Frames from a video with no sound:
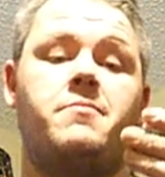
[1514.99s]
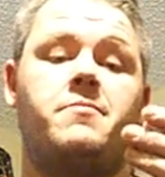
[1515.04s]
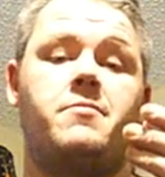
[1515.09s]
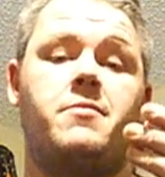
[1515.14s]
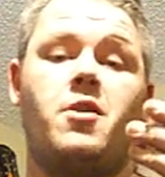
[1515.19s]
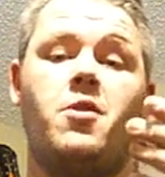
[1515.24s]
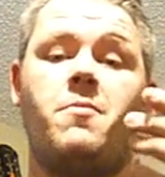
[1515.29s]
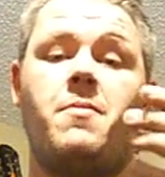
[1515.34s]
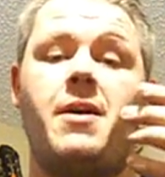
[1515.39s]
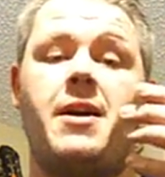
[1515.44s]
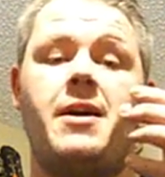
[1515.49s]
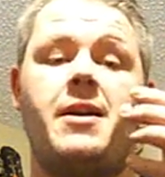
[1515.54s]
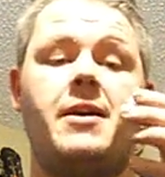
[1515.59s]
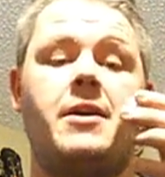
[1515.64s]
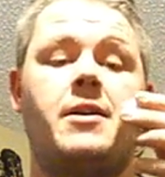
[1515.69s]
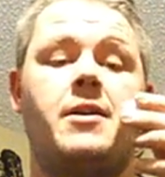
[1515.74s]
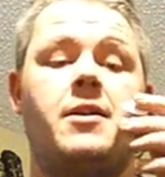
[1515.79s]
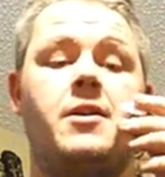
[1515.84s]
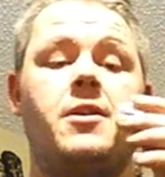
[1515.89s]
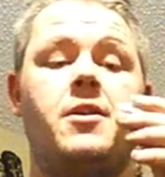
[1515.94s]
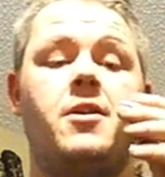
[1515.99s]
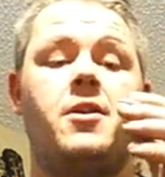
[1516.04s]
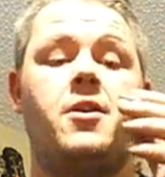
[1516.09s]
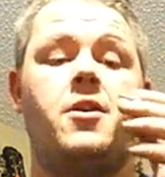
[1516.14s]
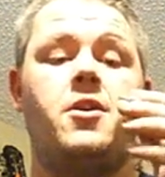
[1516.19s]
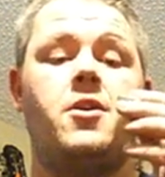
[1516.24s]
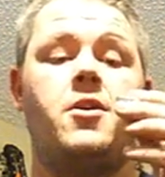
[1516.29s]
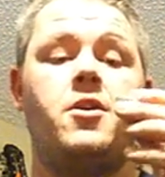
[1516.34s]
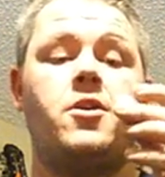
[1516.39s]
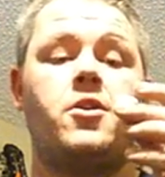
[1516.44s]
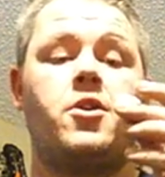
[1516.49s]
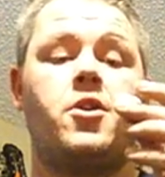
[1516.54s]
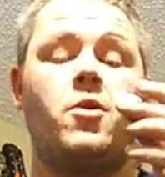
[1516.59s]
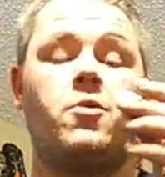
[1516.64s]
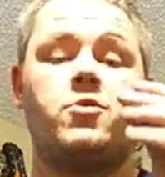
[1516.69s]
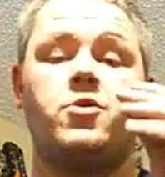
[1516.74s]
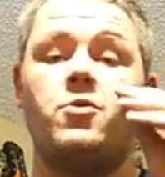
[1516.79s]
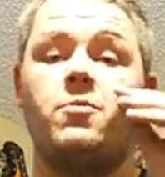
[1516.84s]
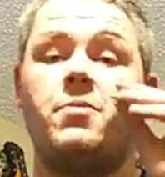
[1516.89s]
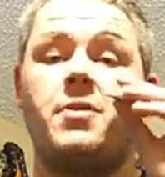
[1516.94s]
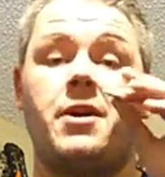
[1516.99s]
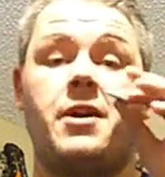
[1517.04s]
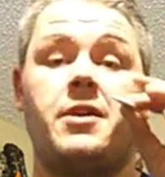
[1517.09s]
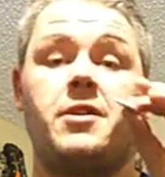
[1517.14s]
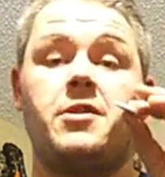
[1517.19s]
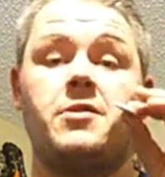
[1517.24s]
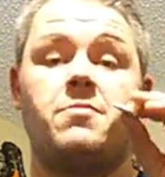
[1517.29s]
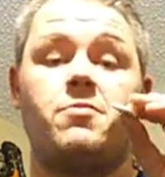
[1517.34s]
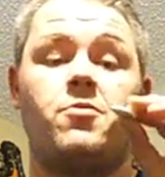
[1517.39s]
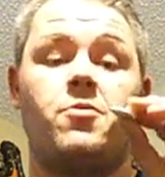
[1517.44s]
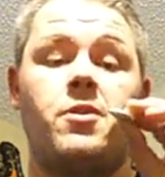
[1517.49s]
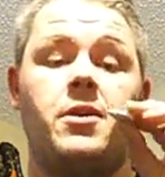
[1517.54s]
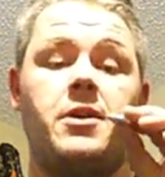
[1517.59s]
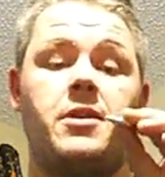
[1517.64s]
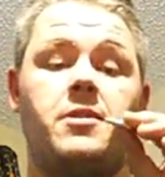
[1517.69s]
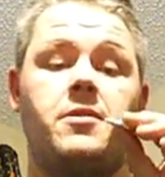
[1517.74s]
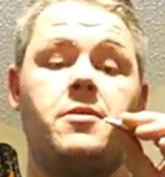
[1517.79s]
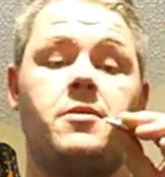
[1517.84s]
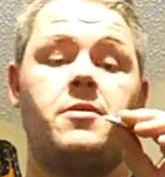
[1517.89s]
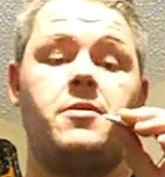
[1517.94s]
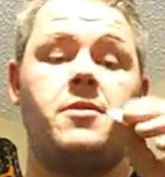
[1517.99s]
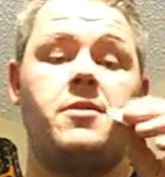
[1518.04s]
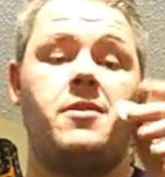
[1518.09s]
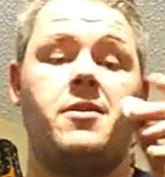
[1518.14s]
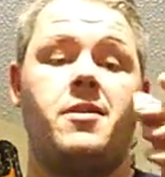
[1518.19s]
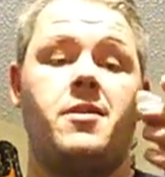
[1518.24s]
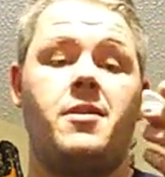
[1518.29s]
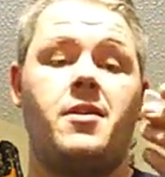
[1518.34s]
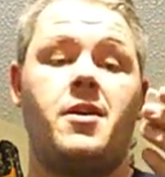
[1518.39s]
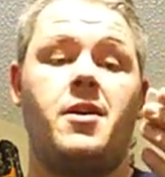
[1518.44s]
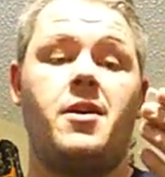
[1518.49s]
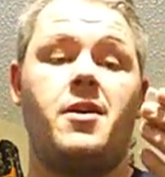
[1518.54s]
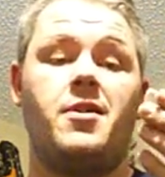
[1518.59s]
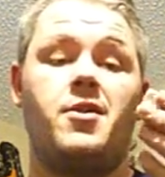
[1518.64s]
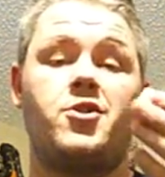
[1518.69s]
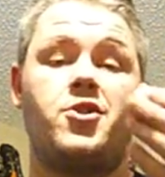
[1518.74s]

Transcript: They're my go-to pick at this point. The